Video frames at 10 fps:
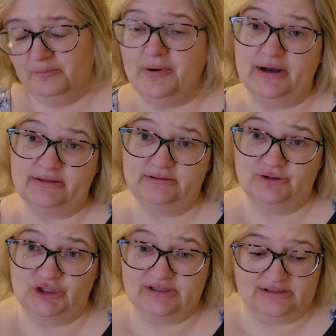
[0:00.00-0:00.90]
but
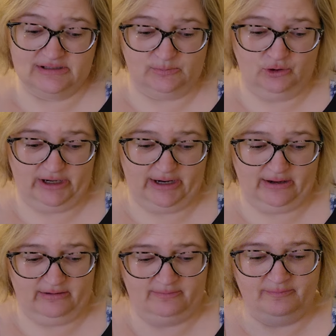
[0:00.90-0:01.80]
just this
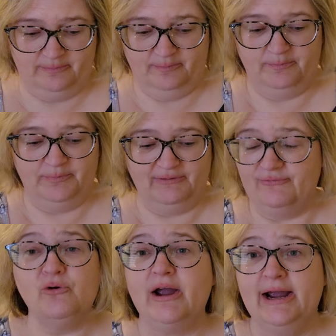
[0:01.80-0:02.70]
morning,
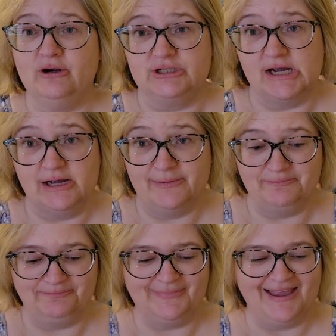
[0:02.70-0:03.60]
before
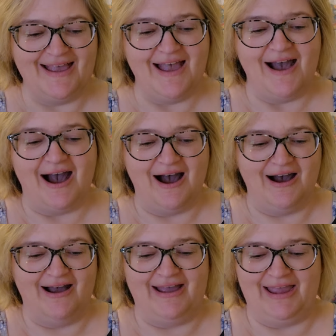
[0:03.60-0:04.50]
airtime,
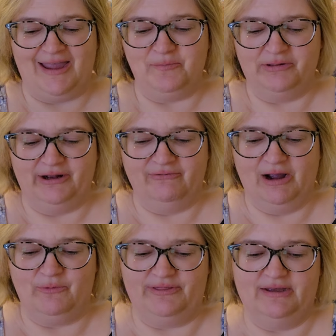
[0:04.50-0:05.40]
I played
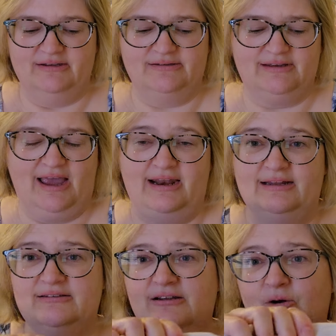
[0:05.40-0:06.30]
around with this and
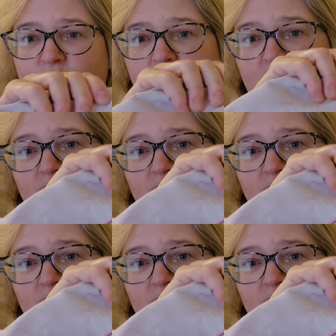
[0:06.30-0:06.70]
it's going to work